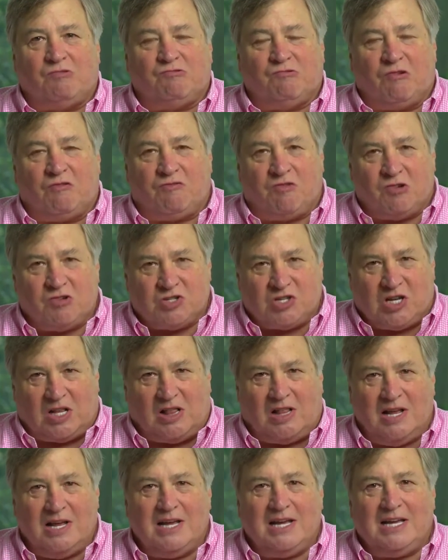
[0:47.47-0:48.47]

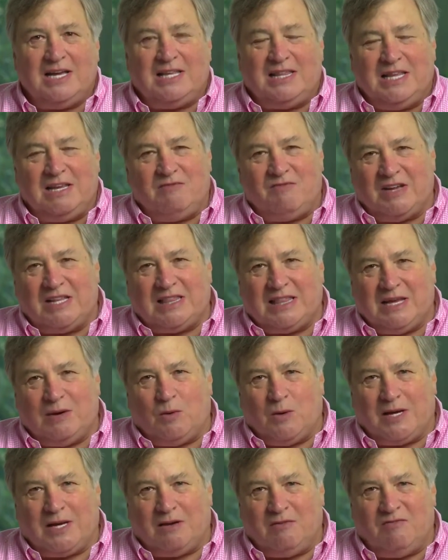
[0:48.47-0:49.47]
reversal in the event
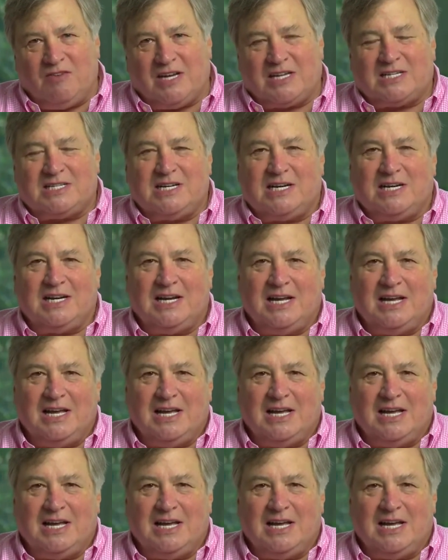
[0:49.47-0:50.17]
they were convicted.